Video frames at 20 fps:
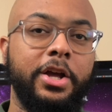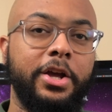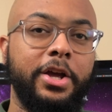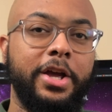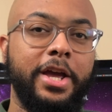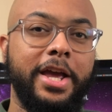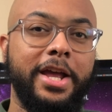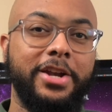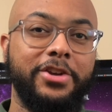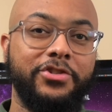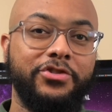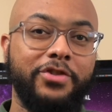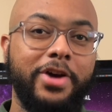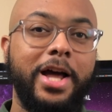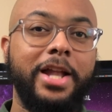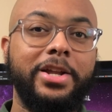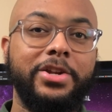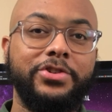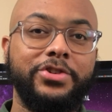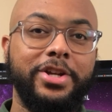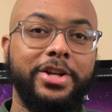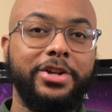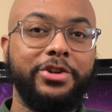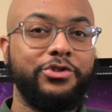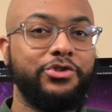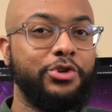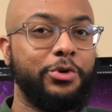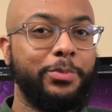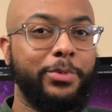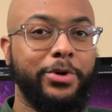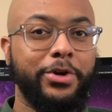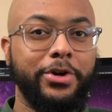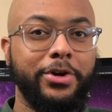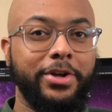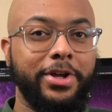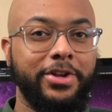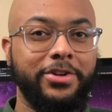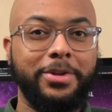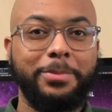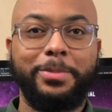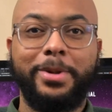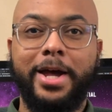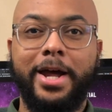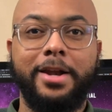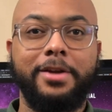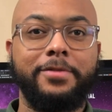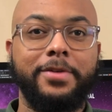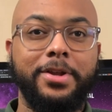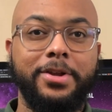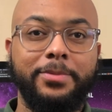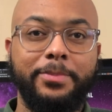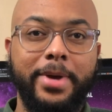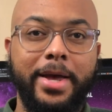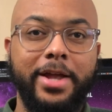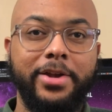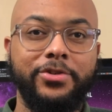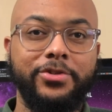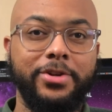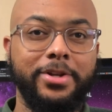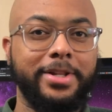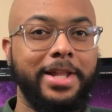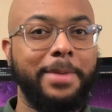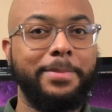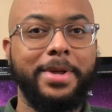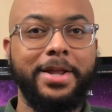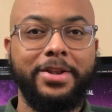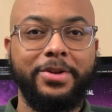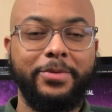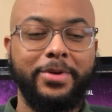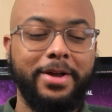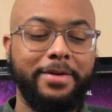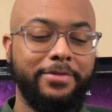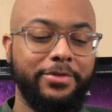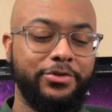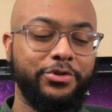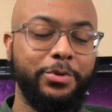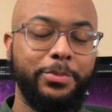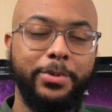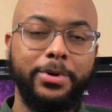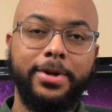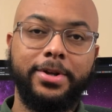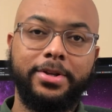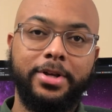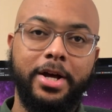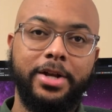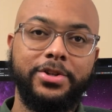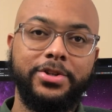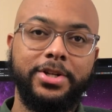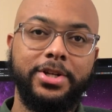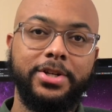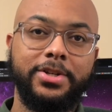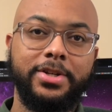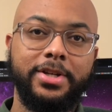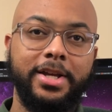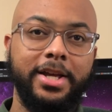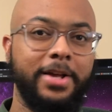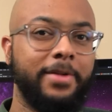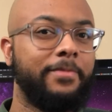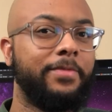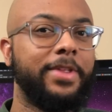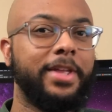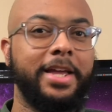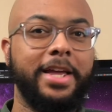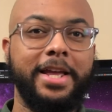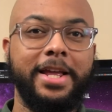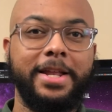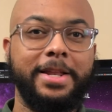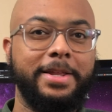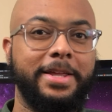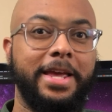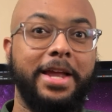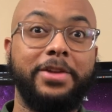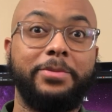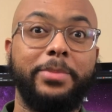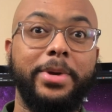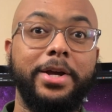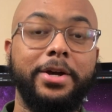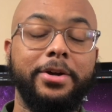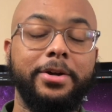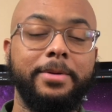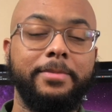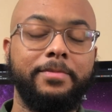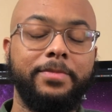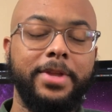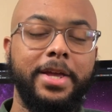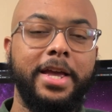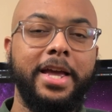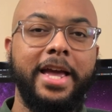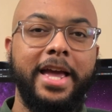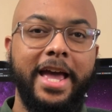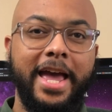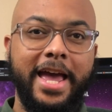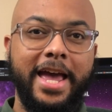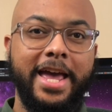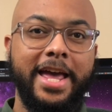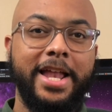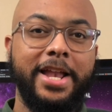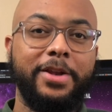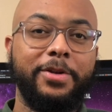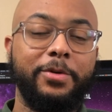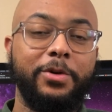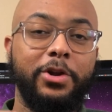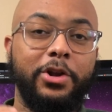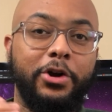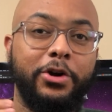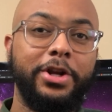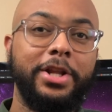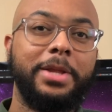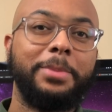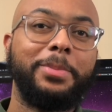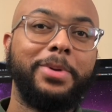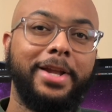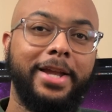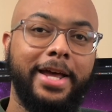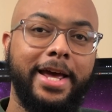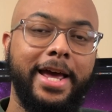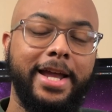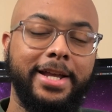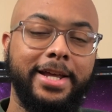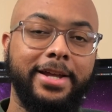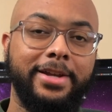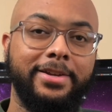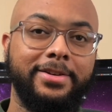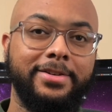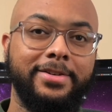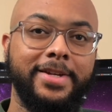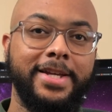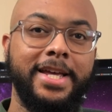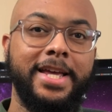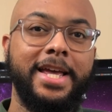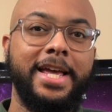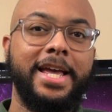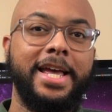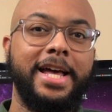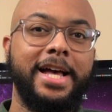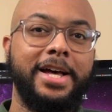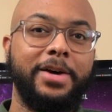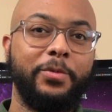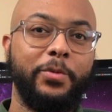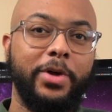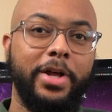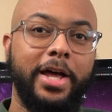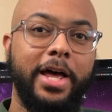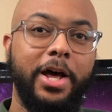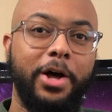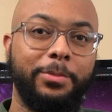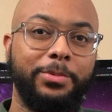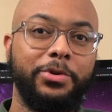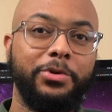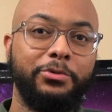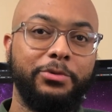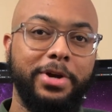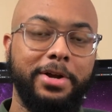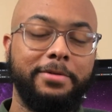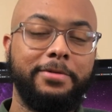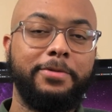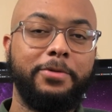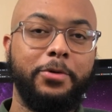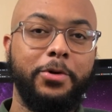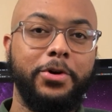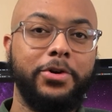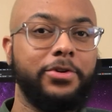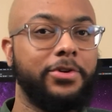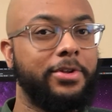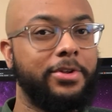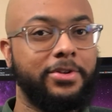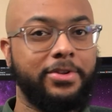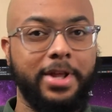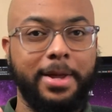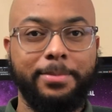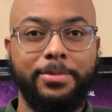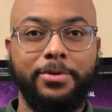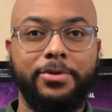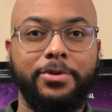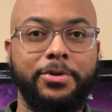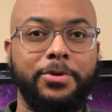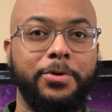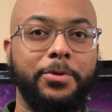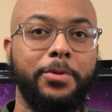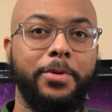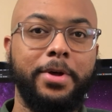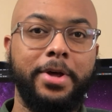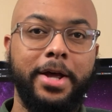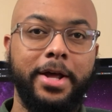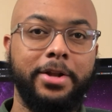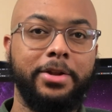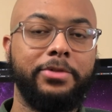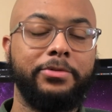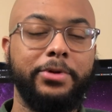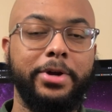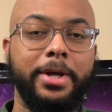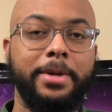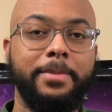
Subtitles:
In astrology, Jupiter is a planet of expansion. That means whatever Jupiter touches gets bigger. And learning the planets will help to reinforce steps 2 and 3.